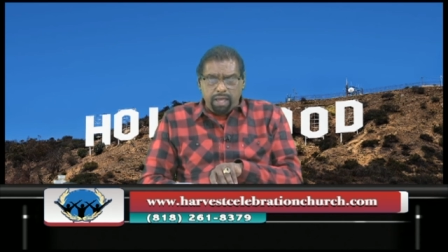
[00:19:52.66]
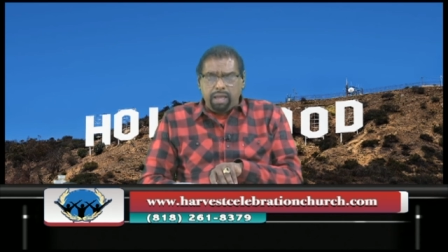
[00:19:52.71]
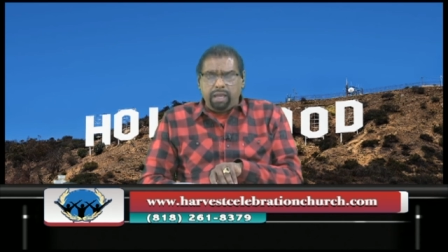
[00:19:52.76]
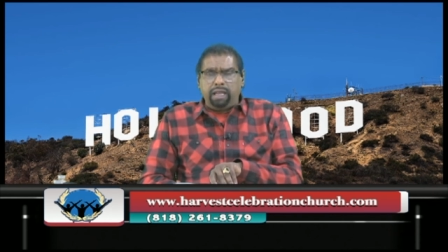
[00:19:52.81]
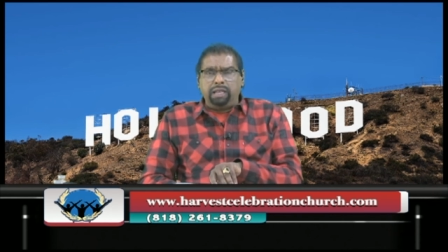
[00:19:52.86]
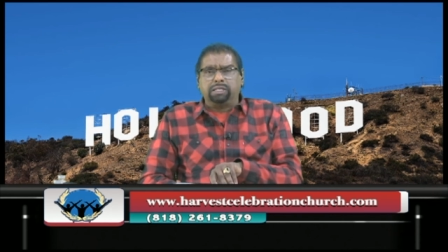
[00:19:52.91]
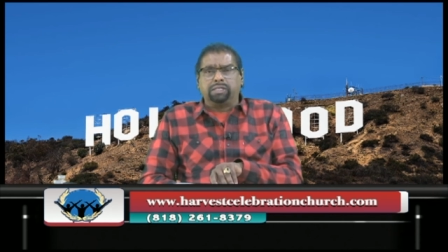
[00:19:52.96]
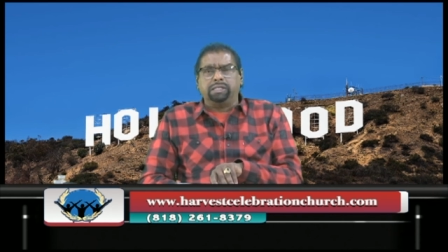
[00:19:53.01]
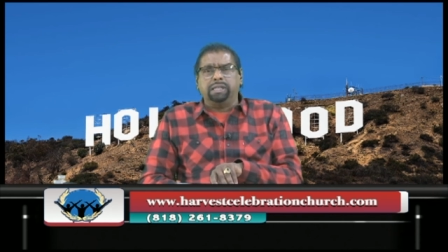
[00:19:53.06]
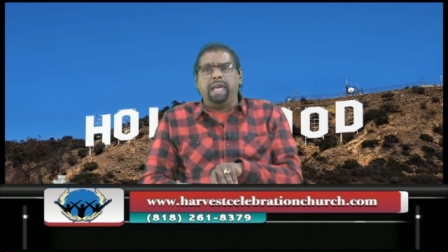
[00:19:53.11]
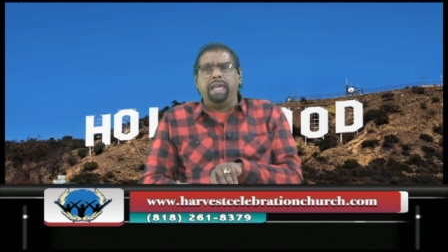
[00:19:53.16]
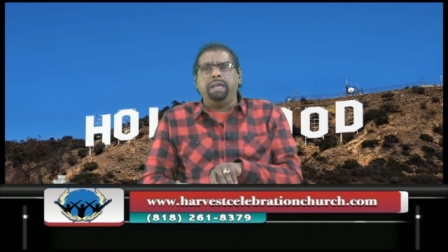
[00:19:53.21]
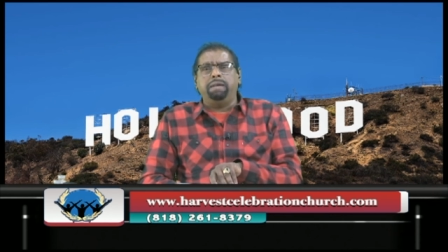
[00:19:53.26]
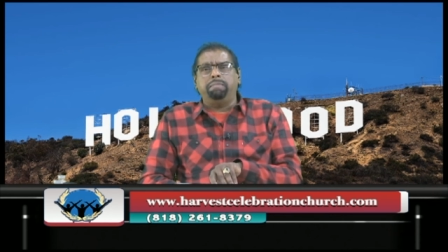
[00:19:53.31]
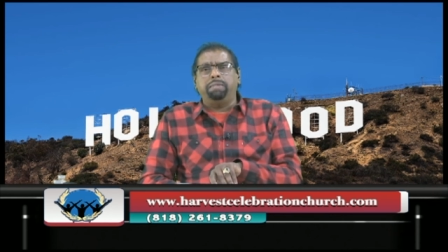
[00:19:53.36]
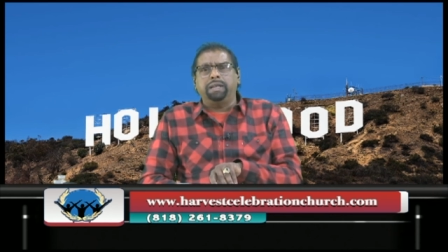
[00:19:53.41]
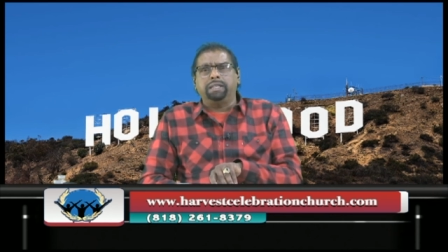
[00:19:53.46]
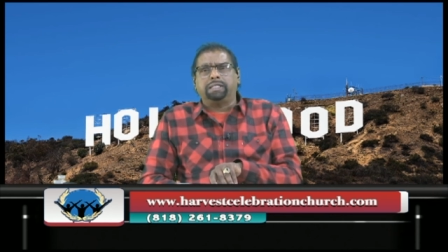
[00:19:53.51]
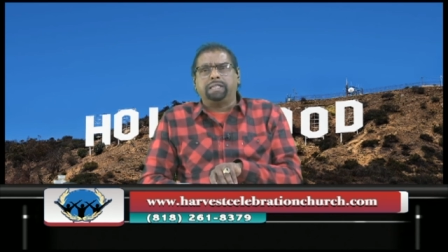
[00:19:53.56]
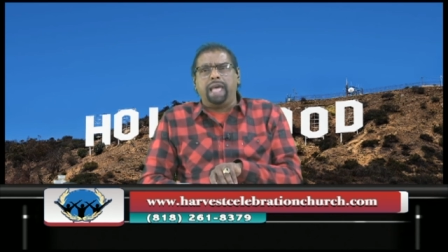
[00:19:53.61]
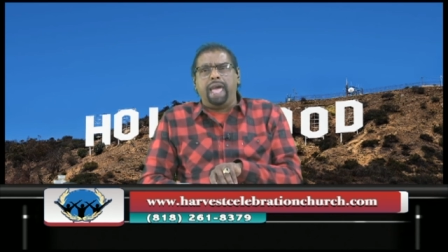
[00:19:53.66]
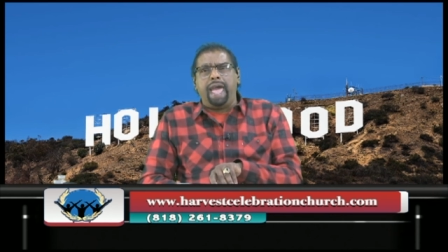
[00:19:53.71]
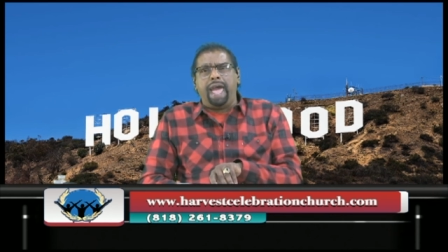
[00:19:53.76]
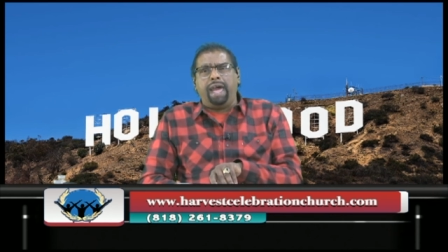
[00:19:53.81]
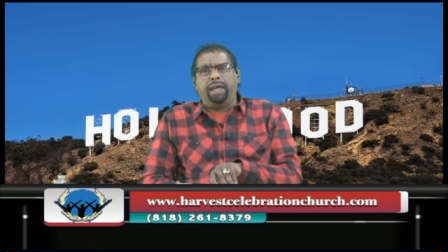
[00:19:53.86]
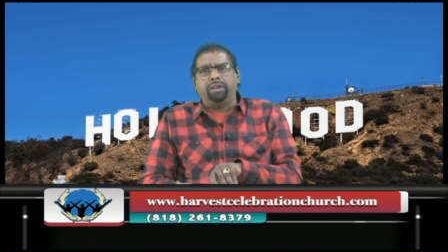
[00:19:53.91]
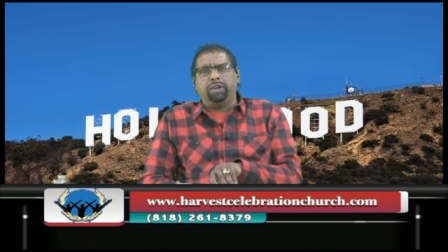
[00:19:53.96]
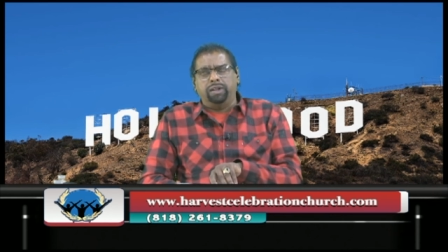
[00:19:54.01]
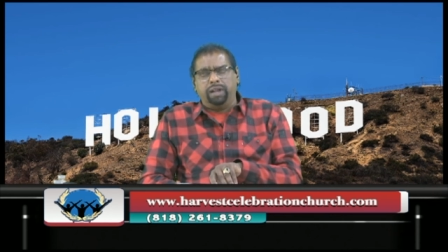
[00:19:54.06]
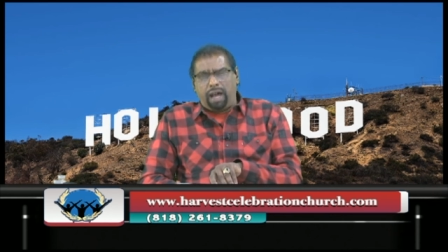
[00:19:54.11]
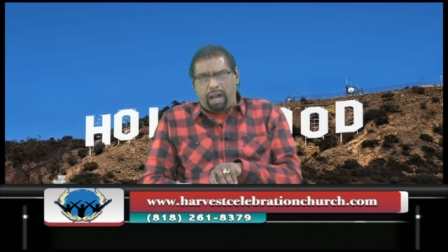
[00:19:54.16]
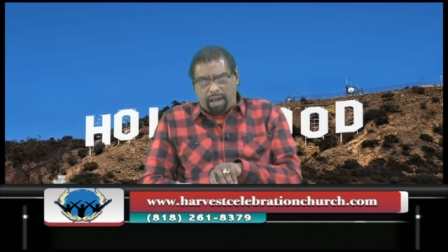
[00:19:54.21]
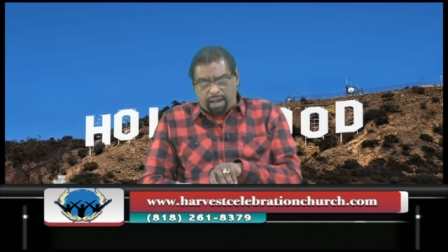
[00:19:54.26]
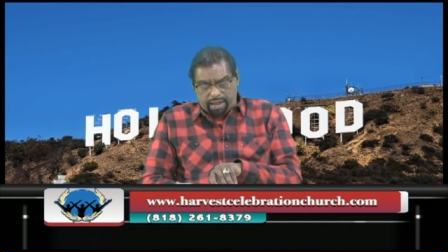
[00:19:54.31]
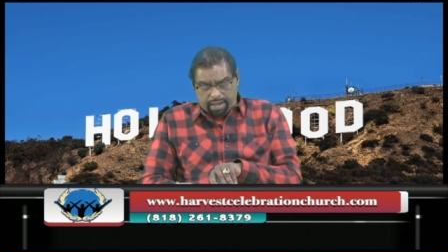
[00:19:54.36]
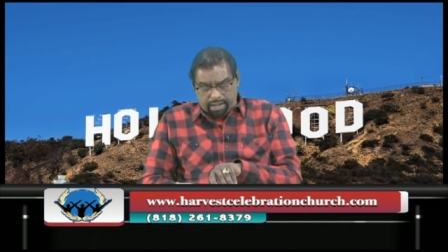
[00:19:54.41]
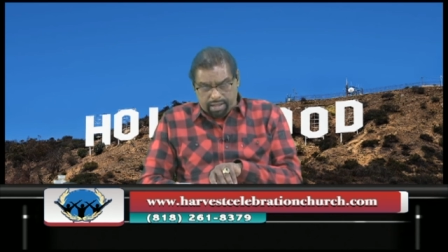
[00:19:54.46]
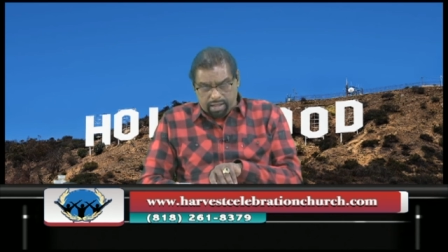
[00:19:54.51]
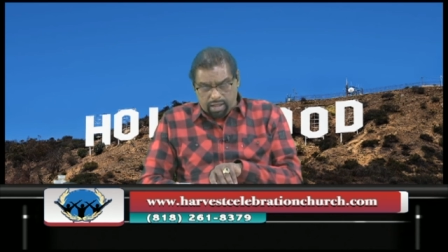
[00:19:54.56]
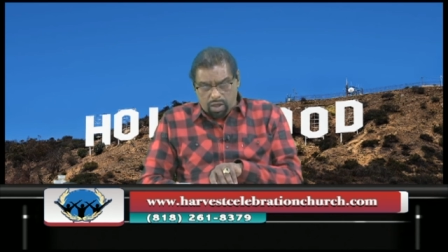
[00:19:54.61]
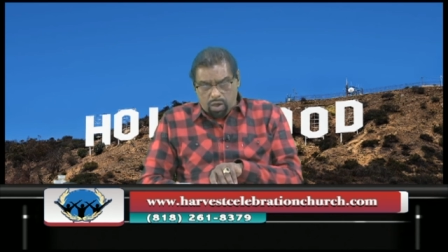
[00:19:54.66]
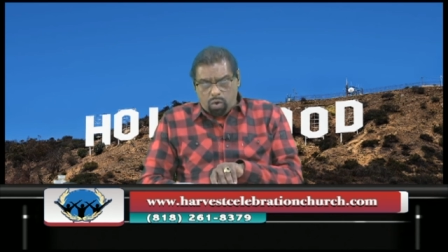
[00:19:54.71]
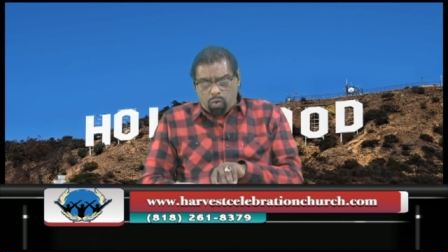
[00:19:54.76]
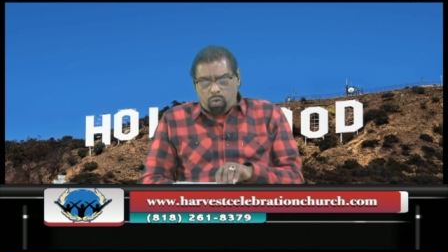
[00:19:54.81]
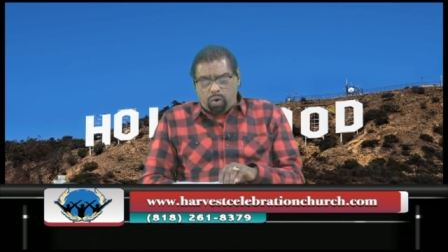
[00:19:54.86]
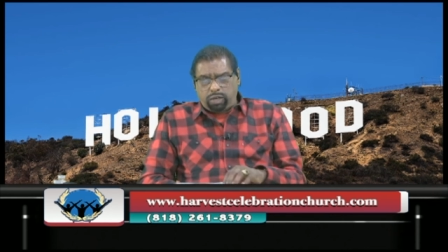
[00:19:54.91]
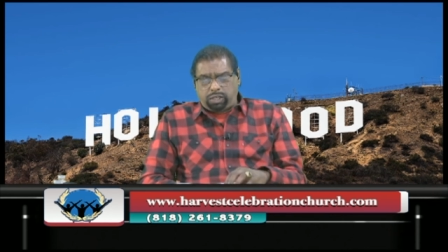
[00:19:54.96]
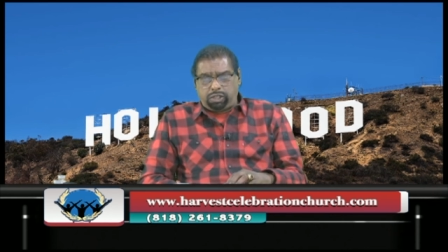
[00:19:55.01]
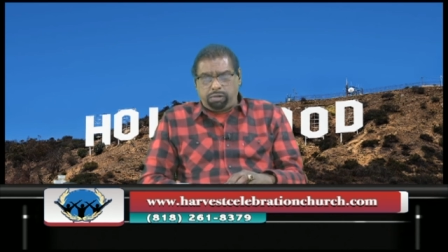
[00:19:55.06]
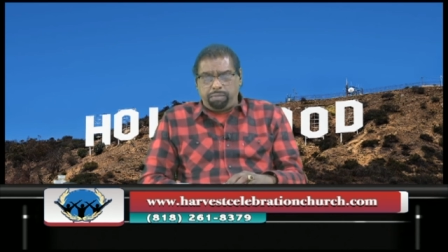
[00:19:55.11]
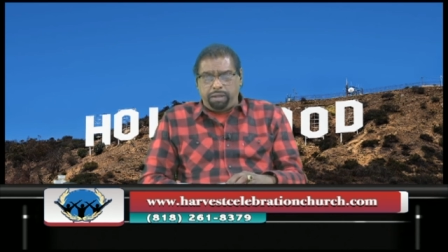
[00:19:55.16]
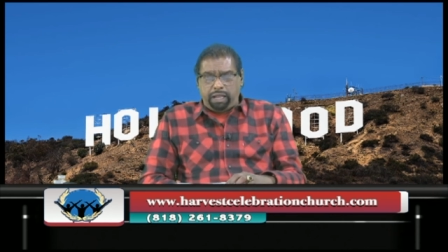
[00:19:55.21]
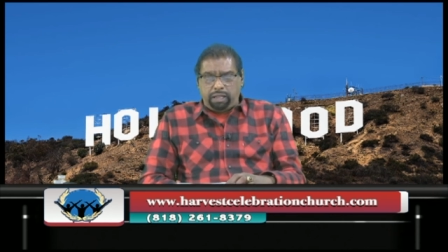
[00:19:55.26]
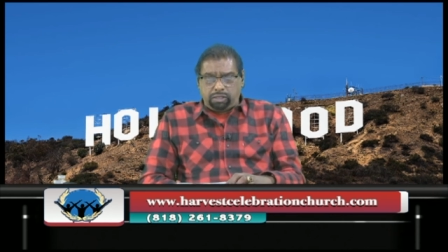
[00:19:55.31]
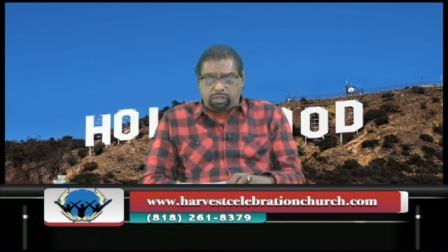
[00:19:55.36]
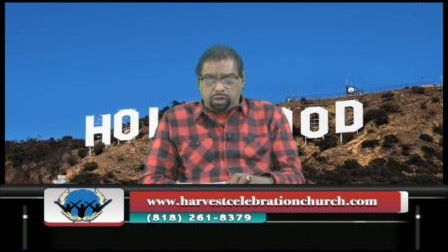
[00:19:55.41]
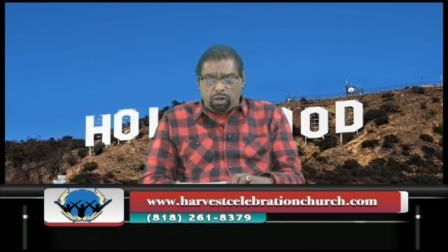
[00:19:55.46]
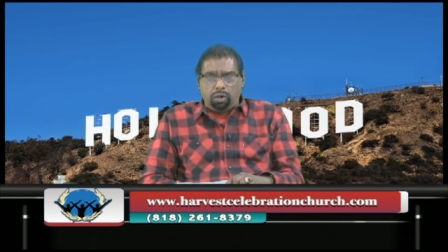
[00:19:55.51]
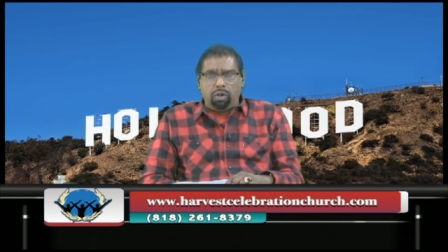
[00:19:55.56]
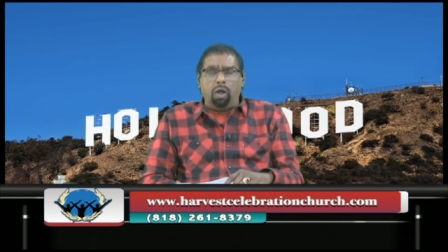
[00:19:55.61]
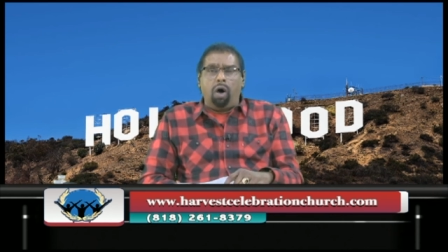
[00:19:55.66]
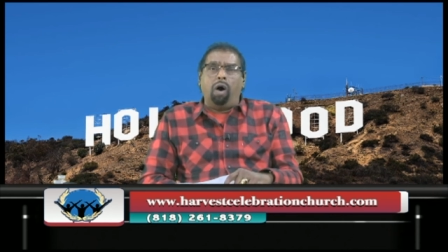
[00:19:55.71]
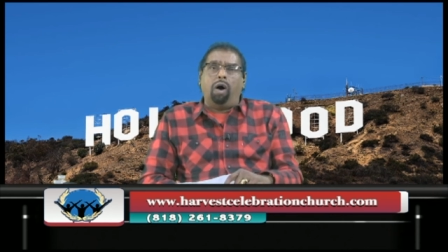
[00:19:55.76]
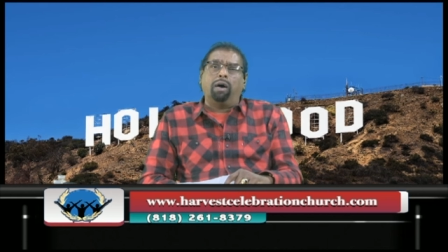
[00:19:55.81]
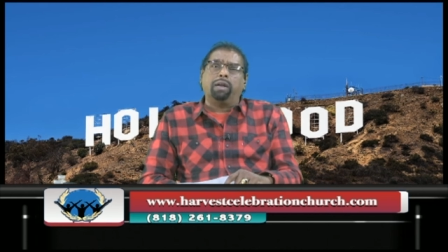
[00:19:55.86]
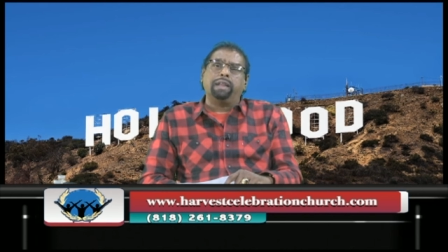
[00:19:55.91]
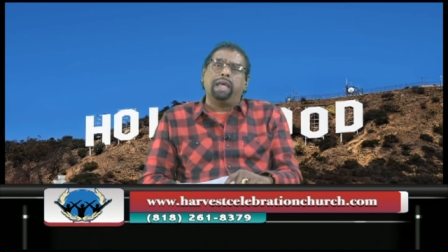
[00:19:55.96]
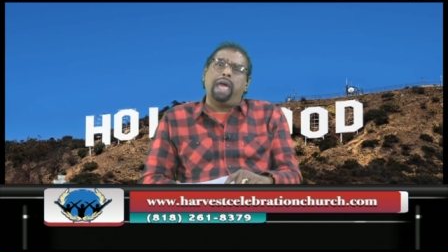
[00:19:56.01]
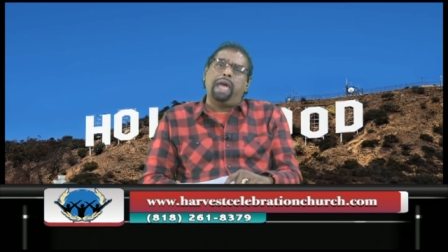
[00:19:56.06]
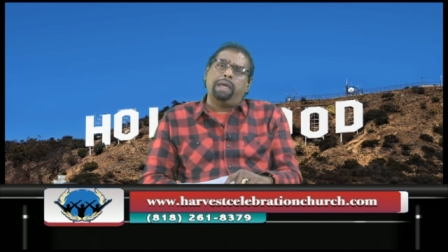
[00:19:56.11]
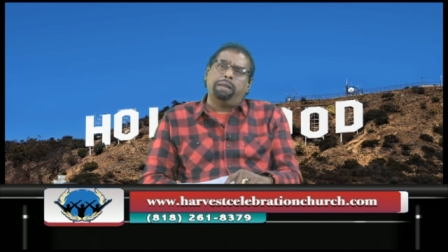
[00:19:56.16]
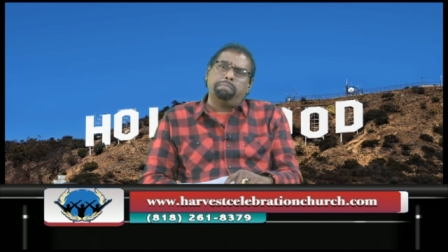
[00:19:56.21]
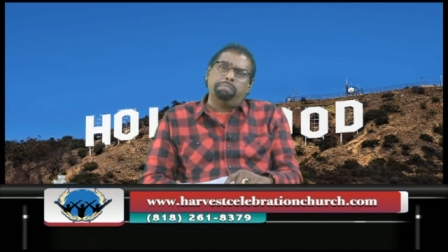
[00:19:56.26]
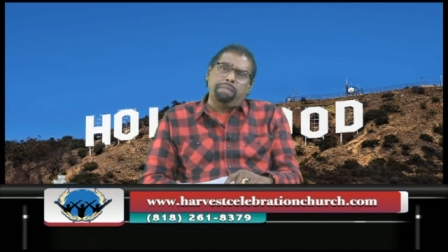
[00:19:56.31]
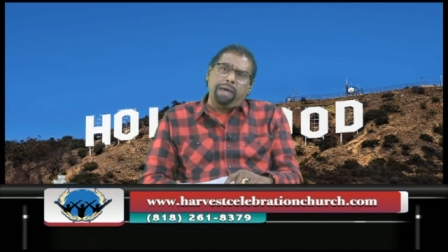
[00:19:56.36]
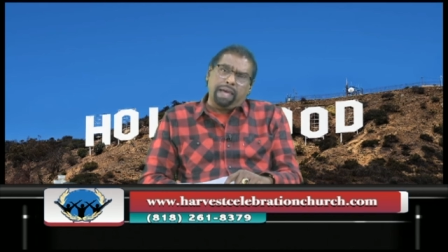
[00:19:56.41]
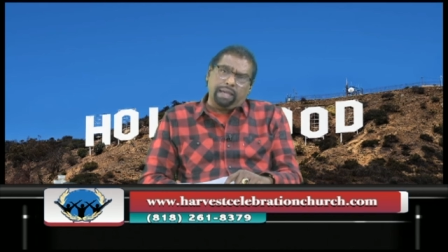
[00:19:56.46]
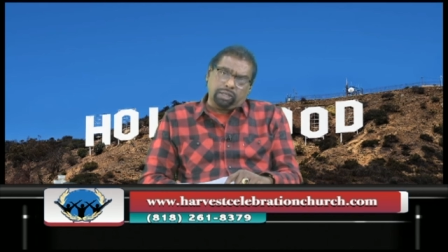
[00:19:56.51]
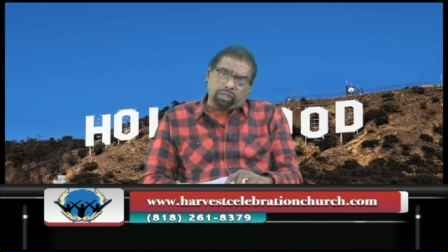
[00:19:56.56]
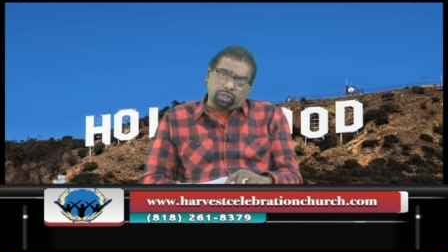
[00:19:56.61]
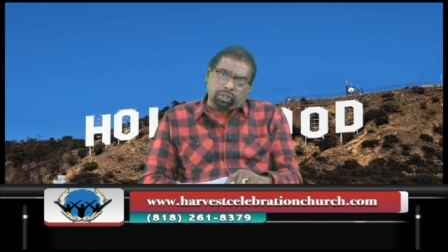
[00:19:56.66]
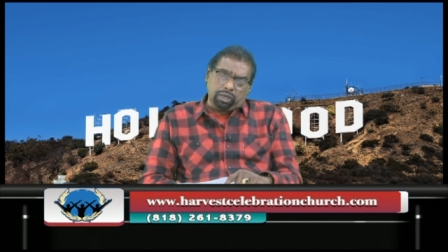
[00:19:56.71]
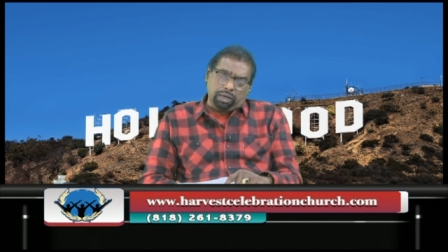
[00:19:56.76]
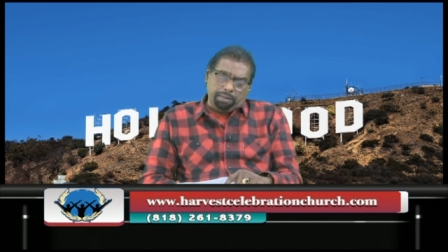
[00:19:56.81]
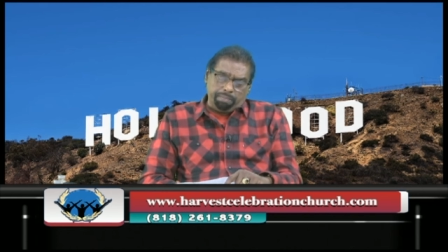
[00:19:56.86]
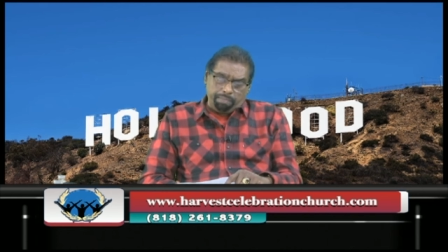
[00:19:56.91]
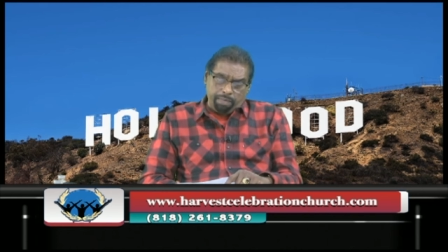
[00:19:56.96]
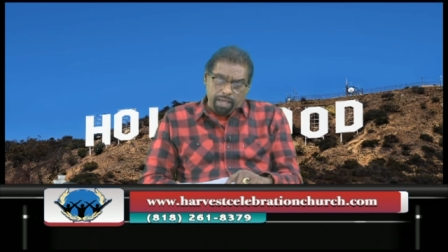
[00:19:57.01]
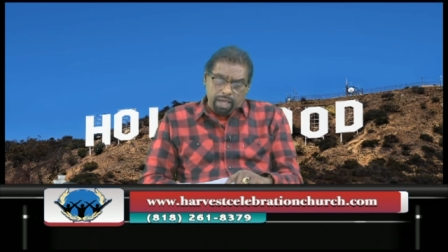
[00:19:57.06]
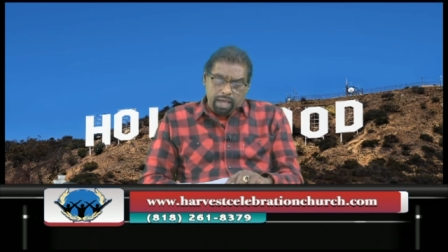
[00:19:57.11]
His name is Adonai, which means Lord and Master.